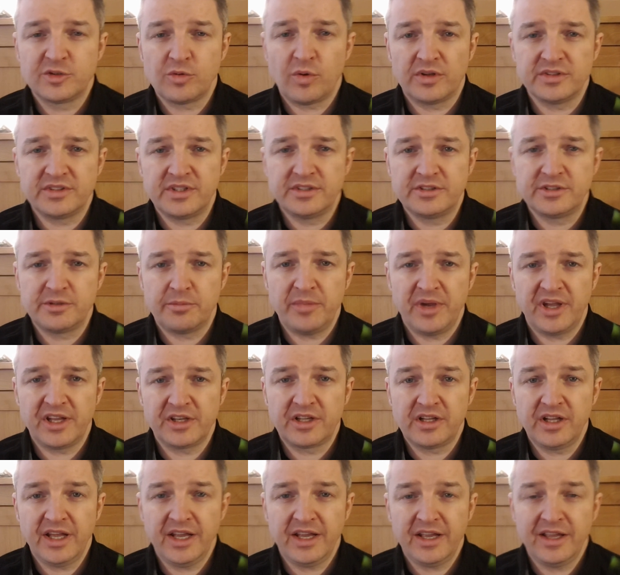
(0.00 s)
wanted to make
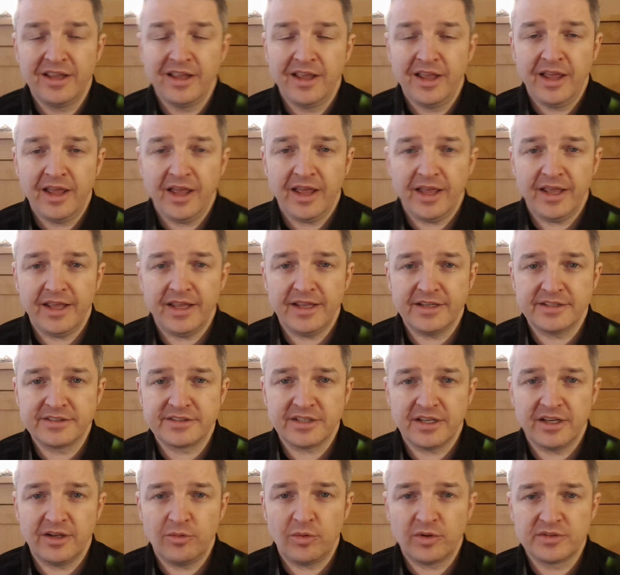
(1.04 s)
clear is
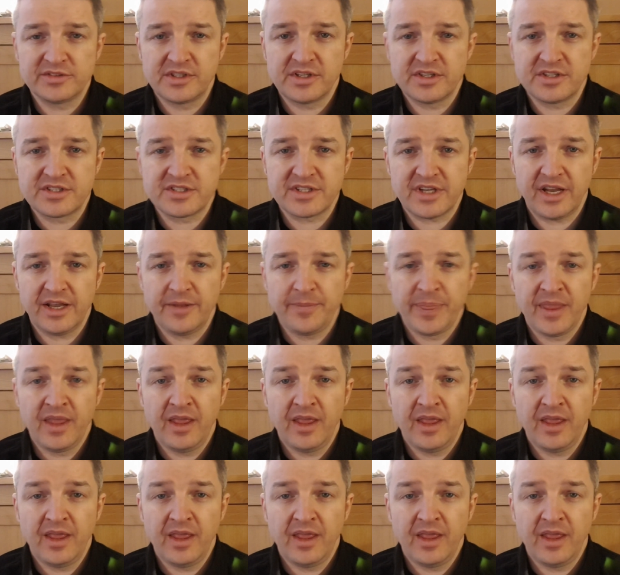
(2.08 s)
I wanted to say